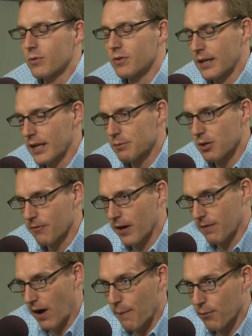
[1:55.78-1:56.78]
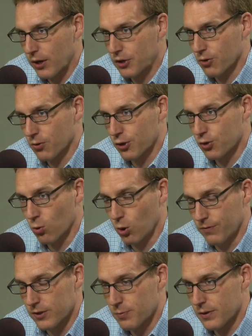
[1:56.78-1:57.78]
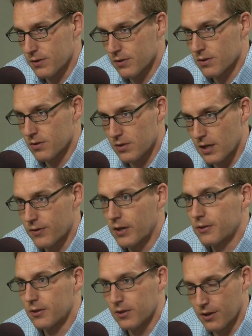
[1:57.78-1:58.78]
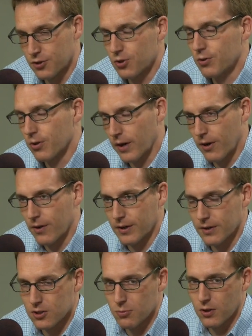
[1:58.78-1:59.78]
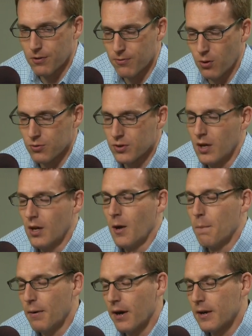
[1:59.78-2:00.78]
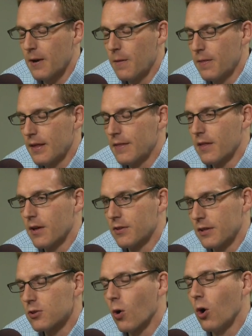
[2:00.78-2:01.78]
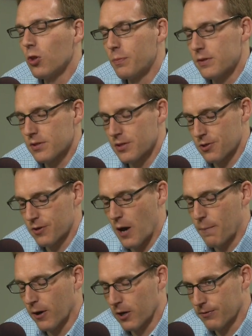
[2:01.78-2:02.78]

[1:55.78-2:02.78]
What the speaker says: taking himself out of operational control of his businesses, giving it to Don Jr., Eric, and some other folks, but. And so all the businesses are now part